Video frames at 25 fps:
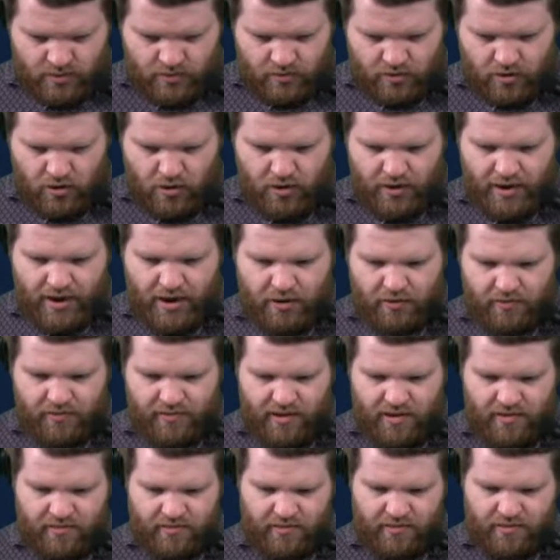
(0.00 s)
Darnell
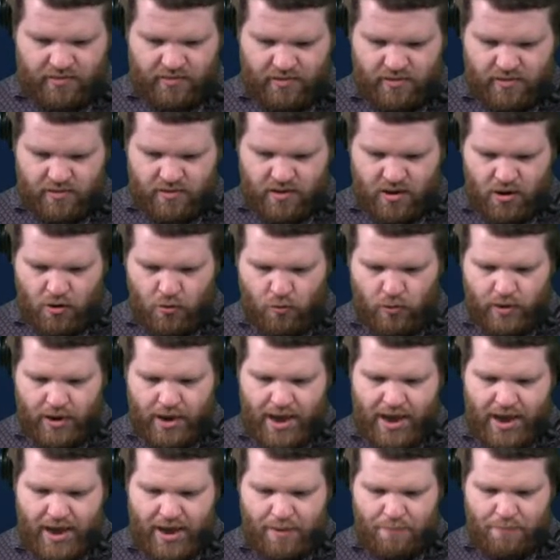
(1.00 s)
says
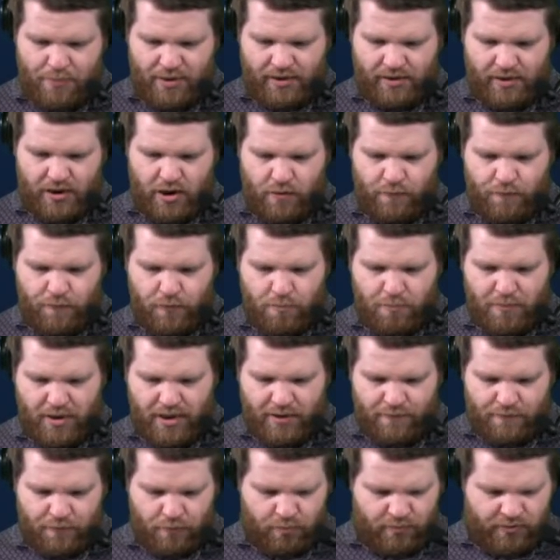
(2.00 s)
okay. Big no from
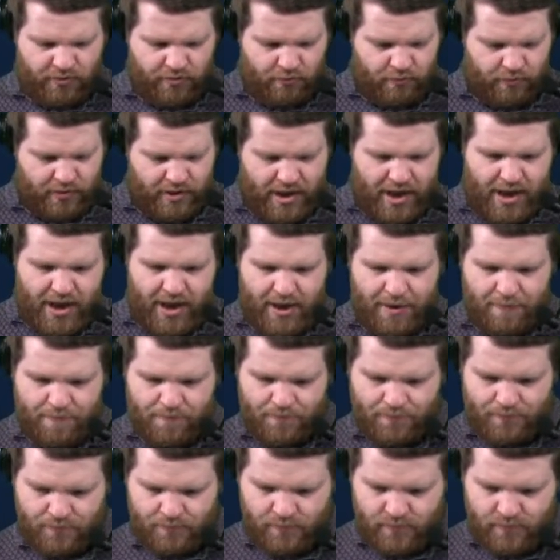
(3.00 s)
me from 2K.